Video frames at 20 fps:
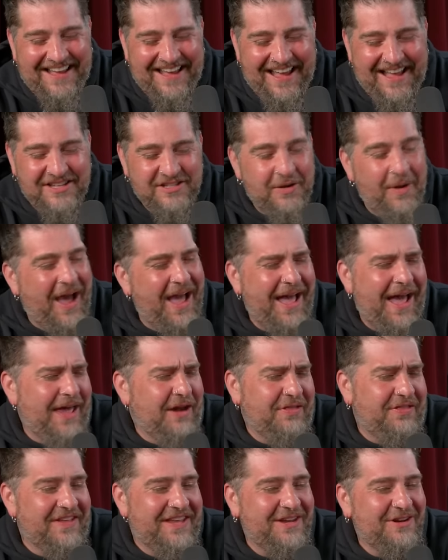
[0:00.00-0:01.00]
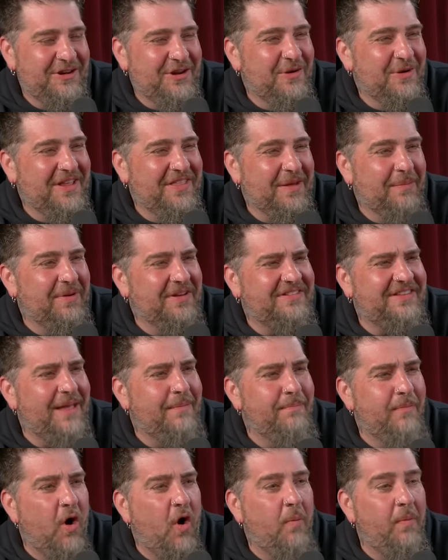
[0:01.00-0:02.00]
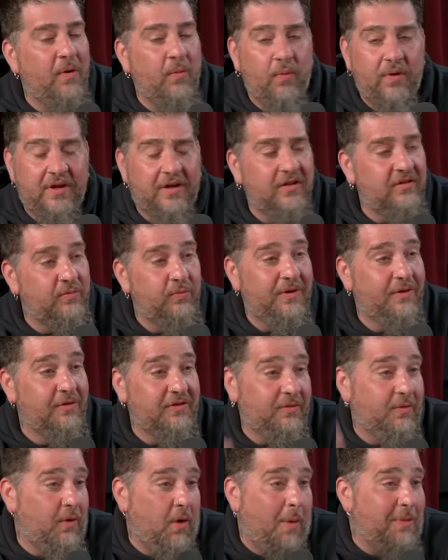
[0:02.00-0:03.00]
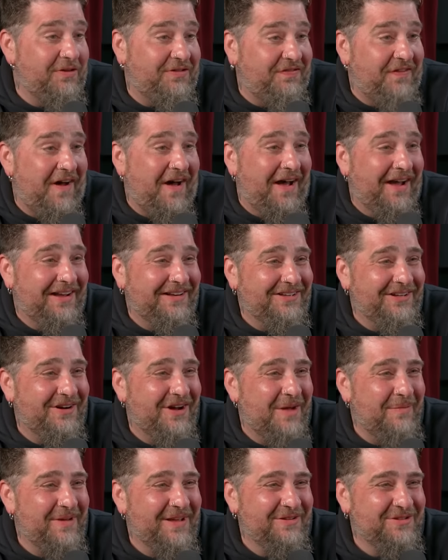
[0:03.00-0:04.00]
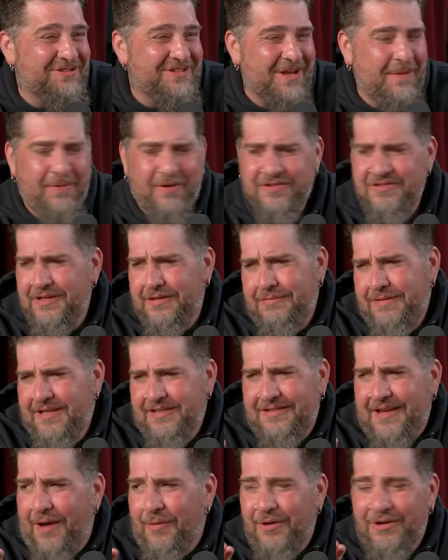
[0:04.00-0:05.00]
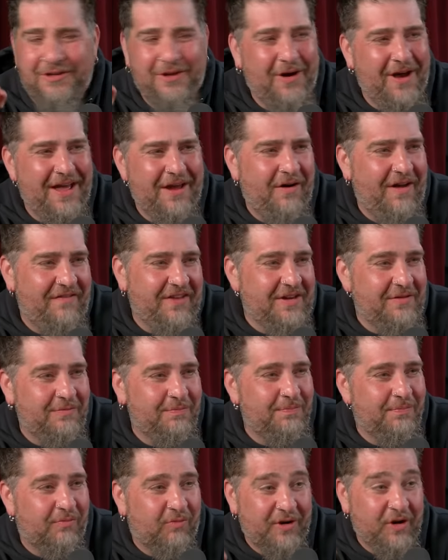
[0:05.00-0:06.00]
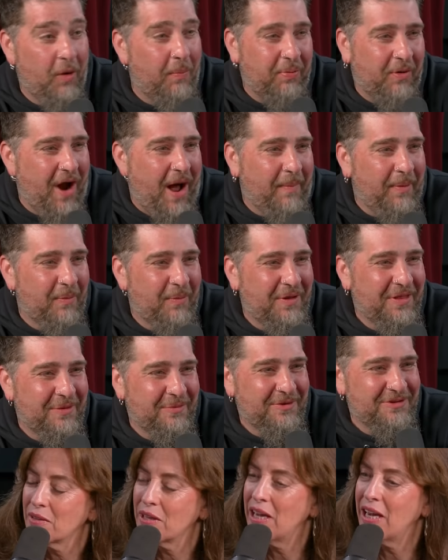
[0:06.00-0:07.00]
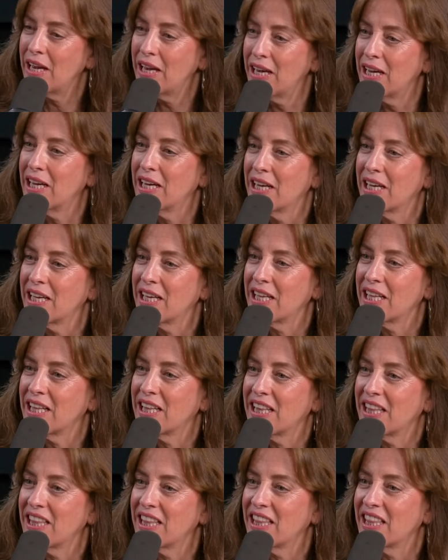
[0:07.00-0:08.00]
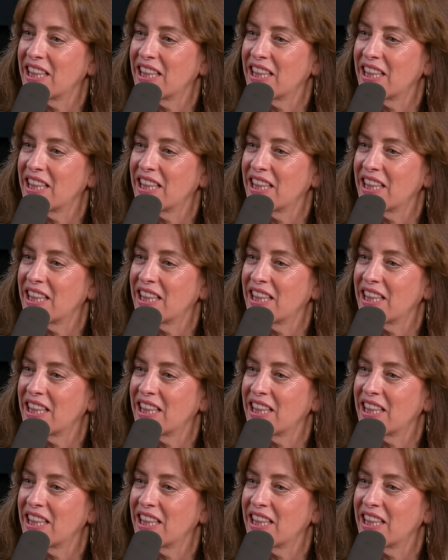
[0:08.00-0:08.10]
and so I, I, don't think he knew anything, but it's that moment because we were, were, always fine. You know what I mean? It yeah, like yeah. person like, this guy wouldn't know. I don't have any real problem with him. It's just yeah. making fun of his comedy or